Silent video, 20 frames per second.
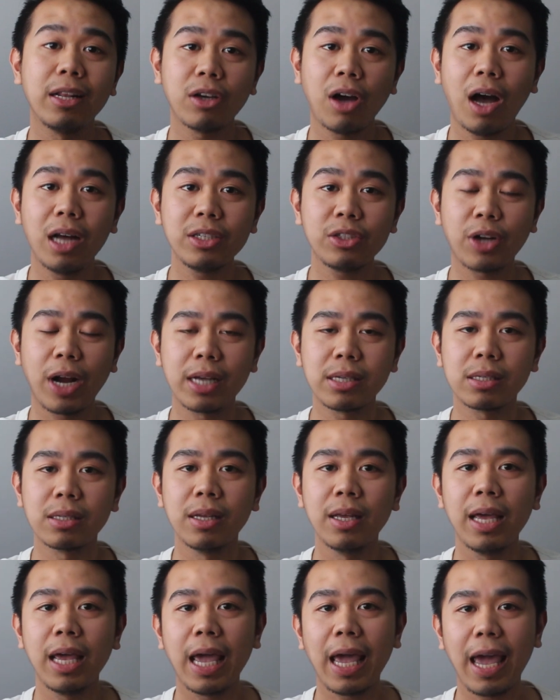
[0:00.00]
contrast,
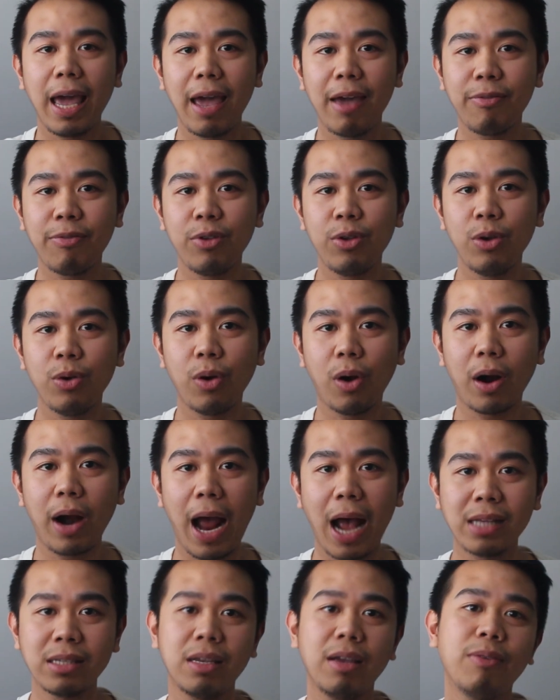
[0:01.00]
if you are
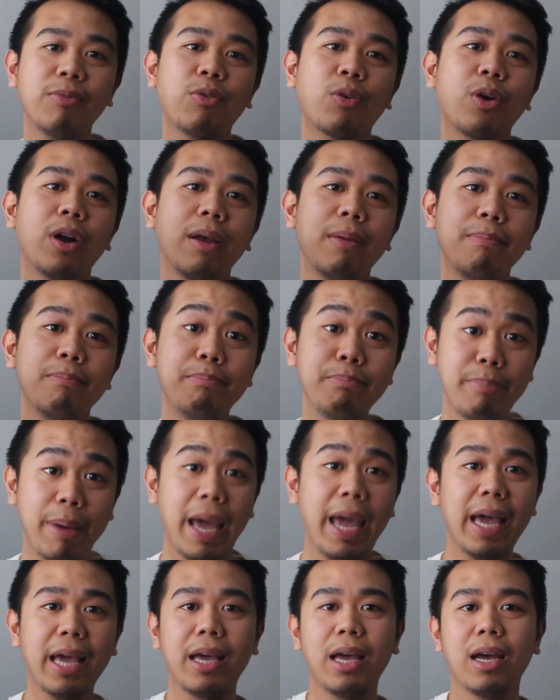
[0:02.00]
asking for a
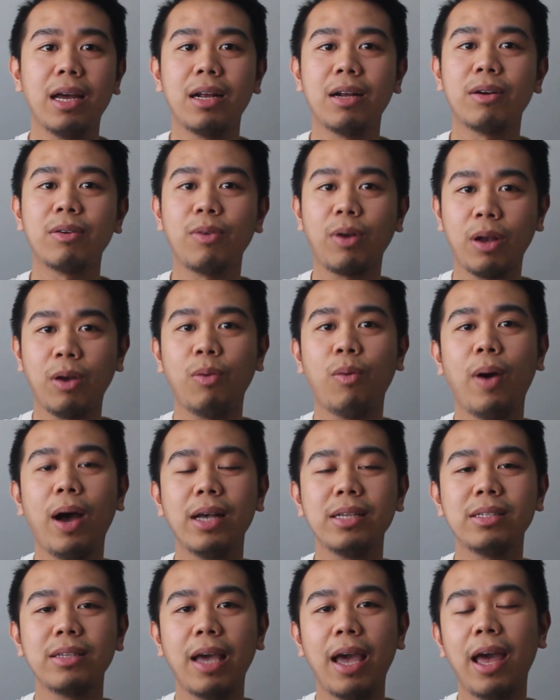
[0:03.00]
big
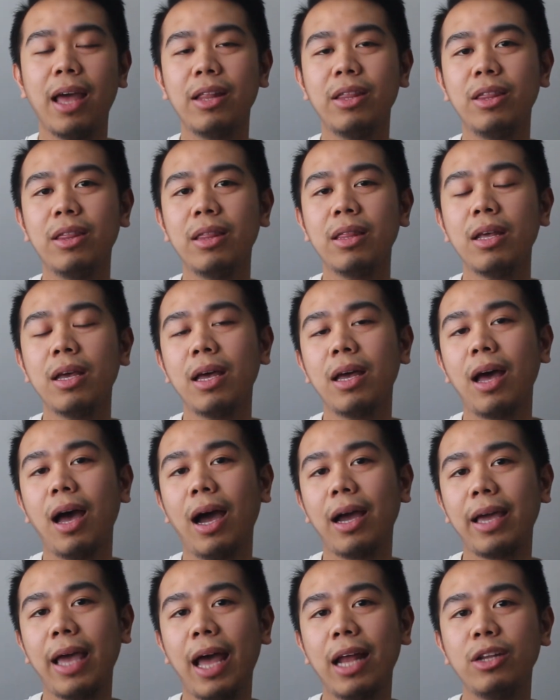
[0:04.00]
request and
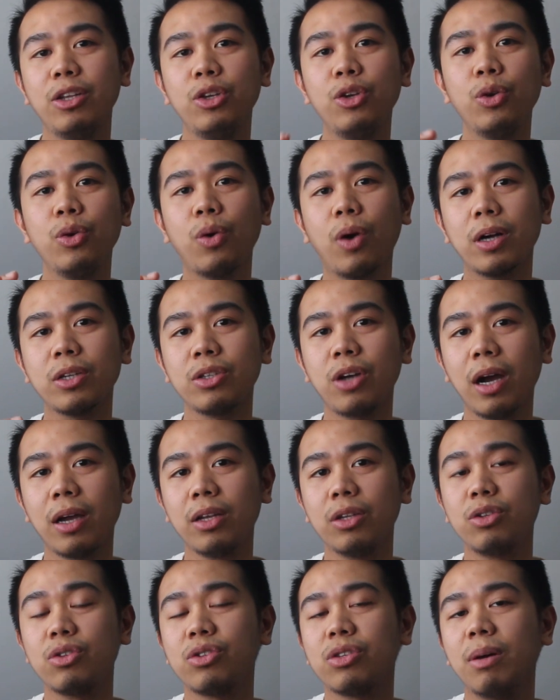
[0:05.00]
again you are
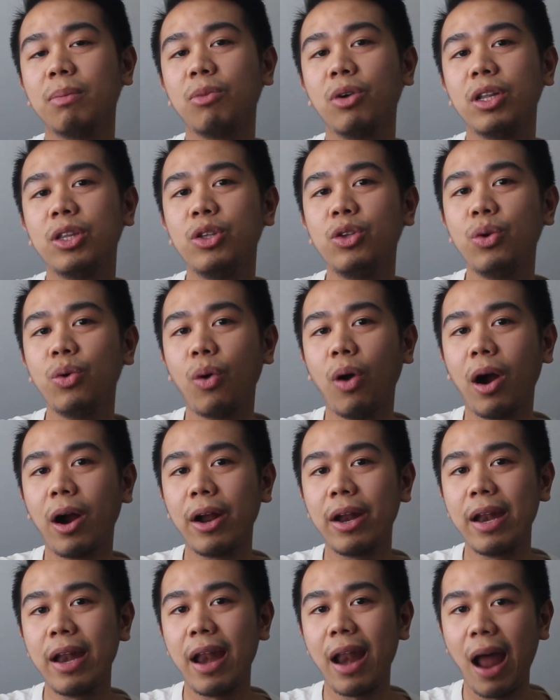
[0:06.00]
talking to someone you
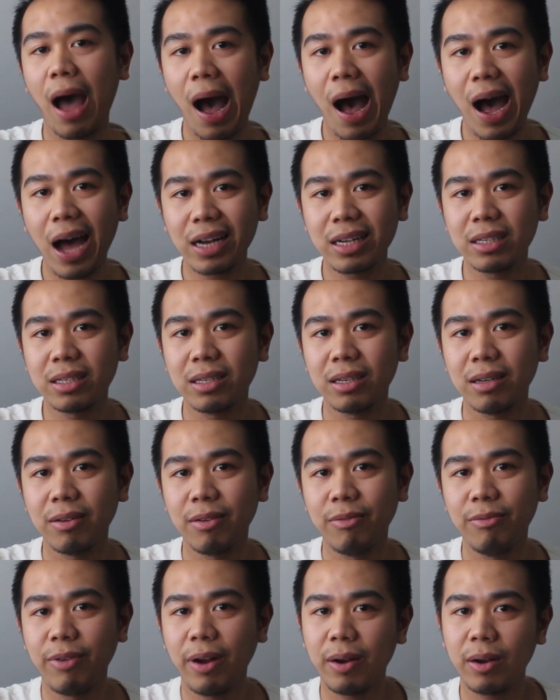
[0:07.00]
are not
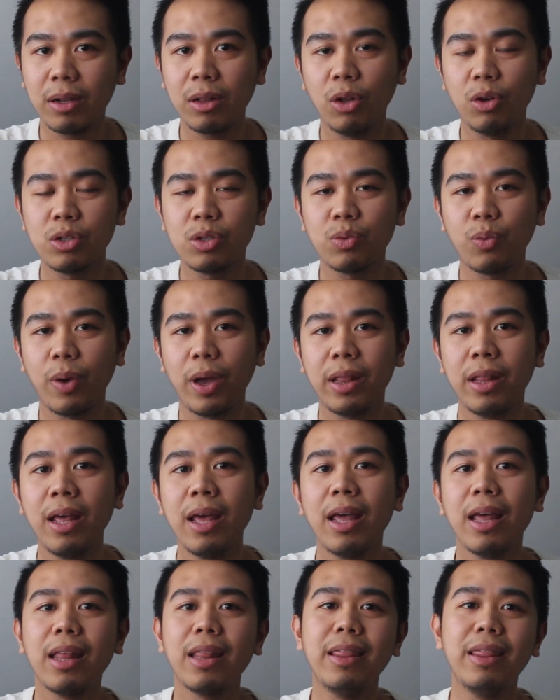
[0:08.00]
very close with,
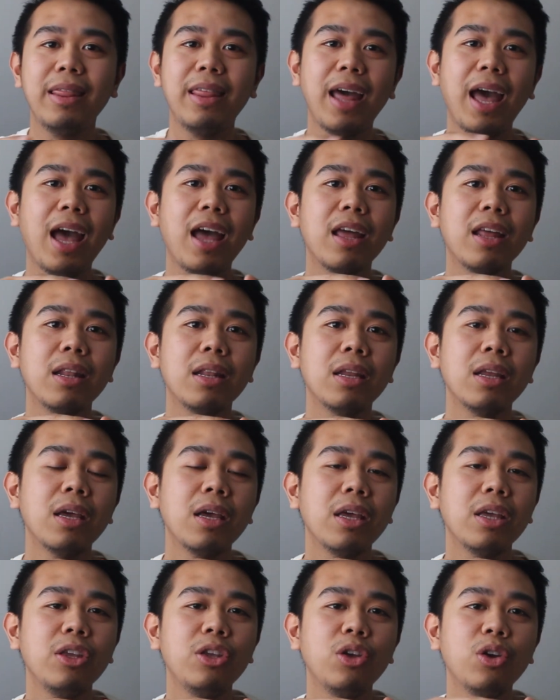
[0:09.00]
then
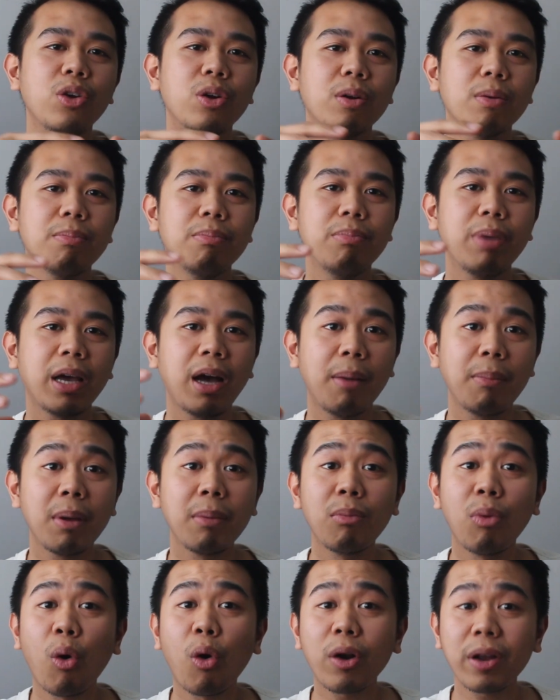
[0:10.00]
you're becoming
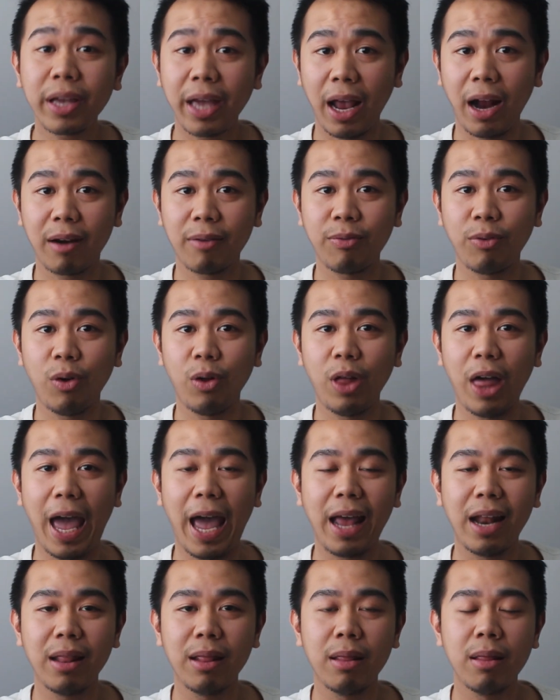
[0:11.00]
more careful,
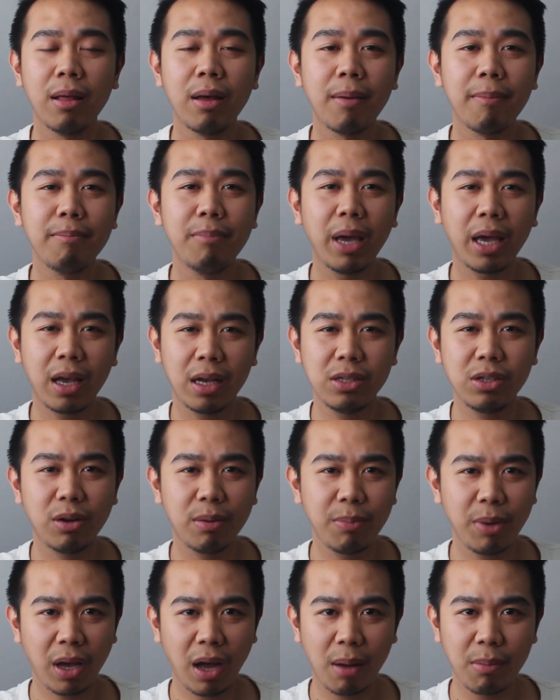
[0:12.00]
and because you're
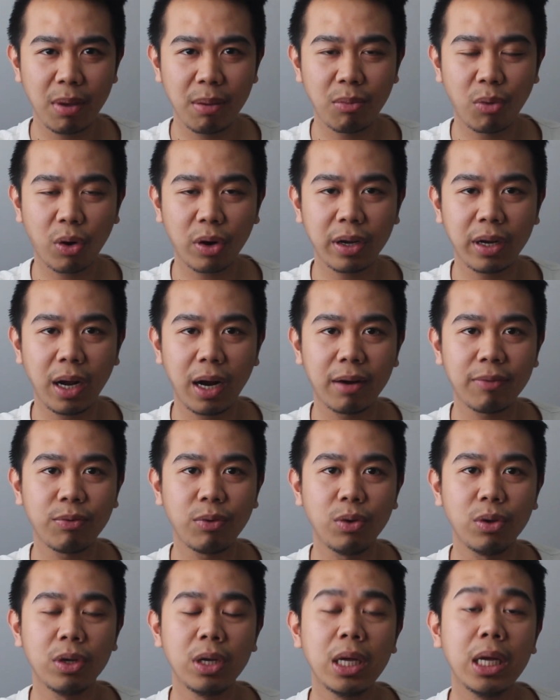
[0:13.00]
becoming more
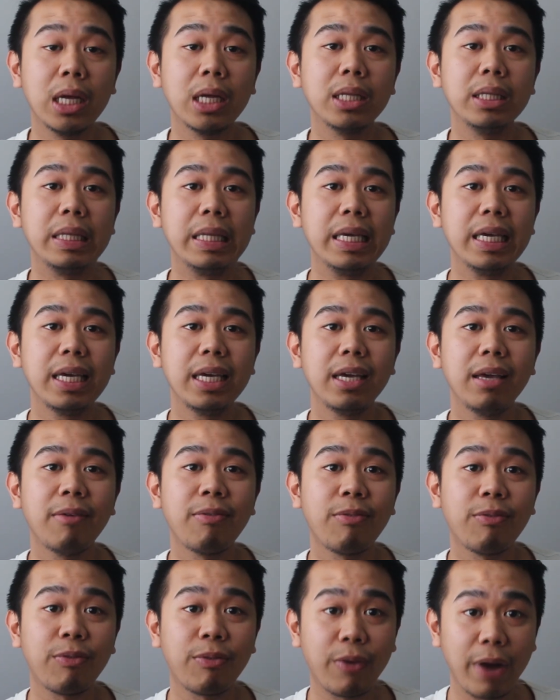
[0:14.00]
careful, the
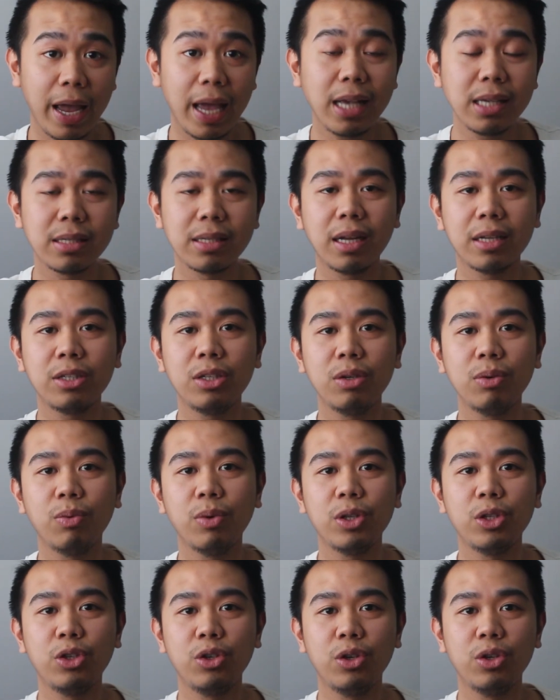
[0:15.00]
phrase that you
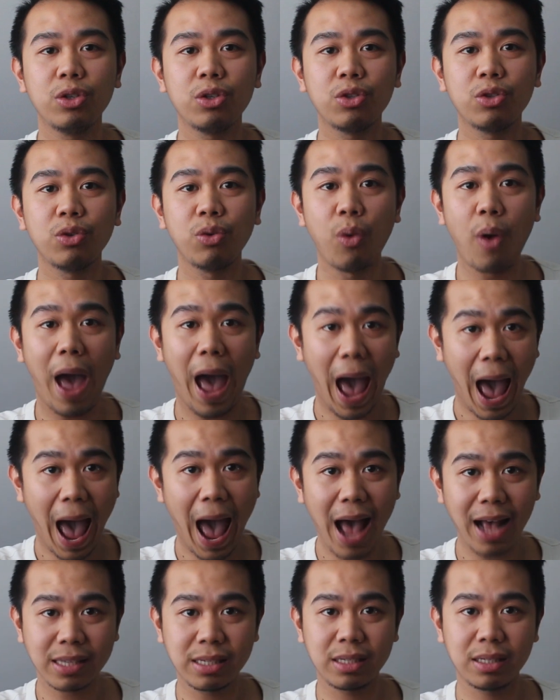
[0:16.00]
would use to
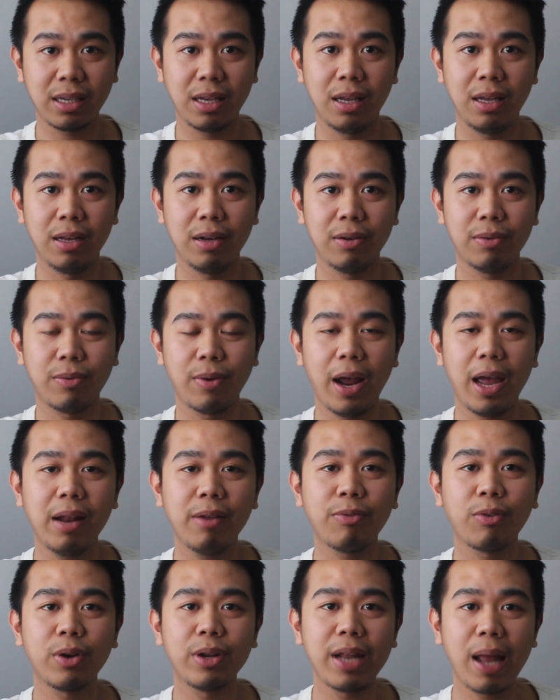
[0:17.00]
ask,
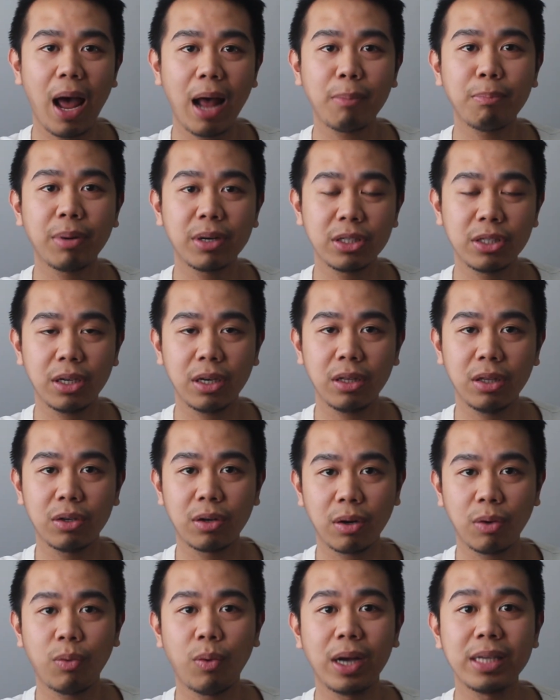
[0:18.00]
right, for that particular
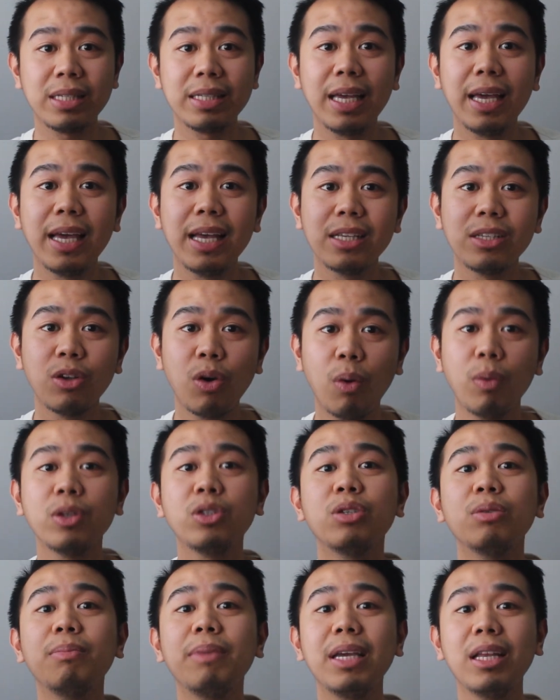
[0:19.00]
request is going
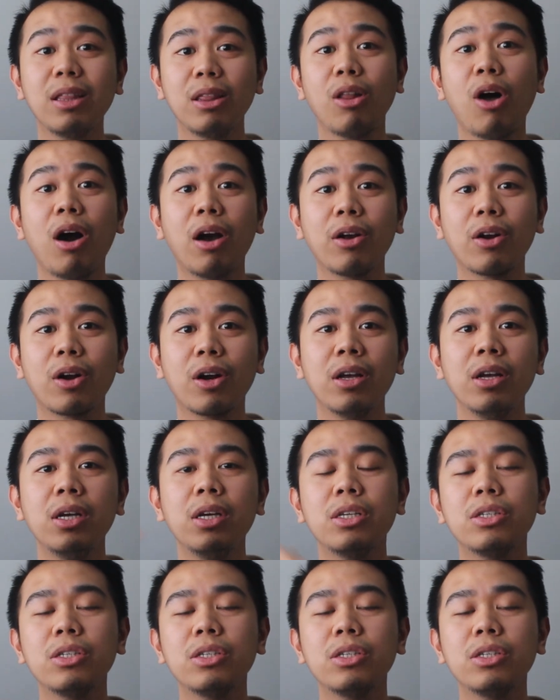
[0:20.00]
to be longer.